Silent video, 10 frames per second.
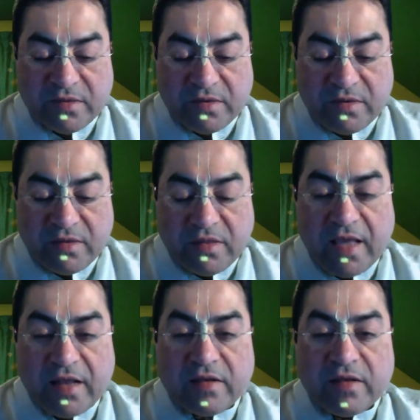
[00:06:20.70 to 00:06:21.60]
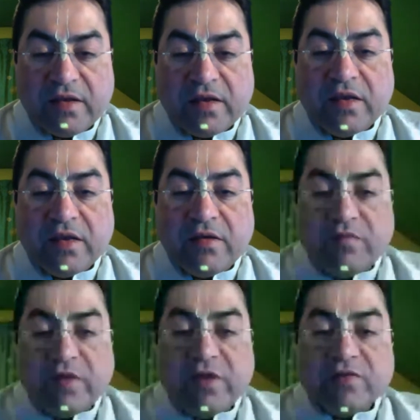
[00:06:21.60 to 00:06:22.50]
then
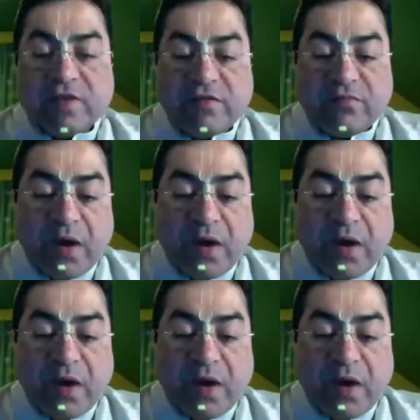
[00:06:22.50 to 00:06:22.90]
we receive